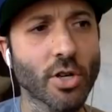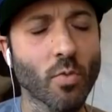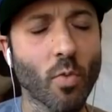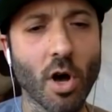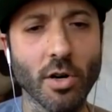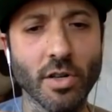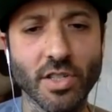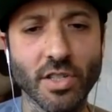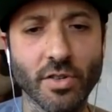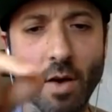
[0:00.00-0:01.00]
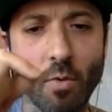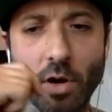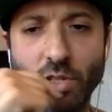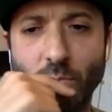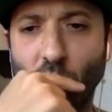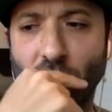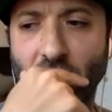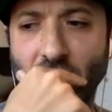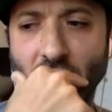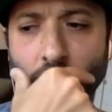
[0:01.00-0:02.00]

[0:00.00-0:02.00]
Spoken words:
your water until that water's boiling?